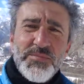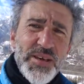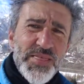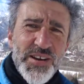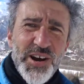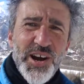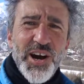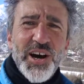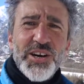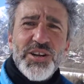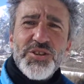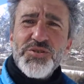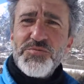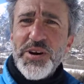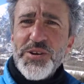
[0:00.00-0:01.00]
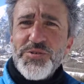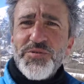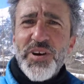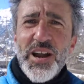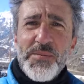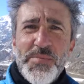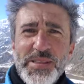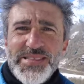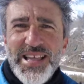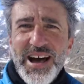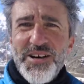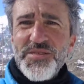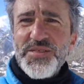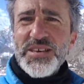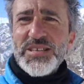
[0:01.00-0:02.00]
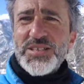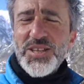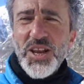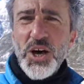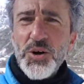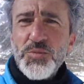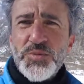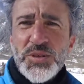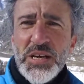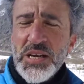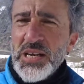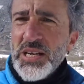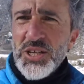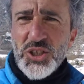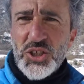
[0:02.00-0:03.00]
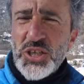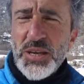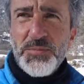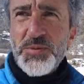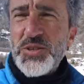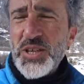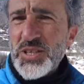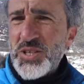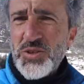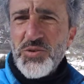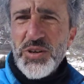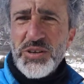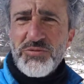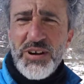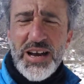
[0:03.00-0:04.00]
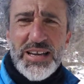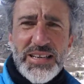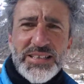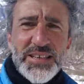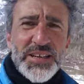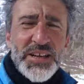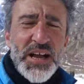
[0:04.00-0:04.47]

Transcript: but they're harder to maneuver up and down these slopes. Sheep just do it right.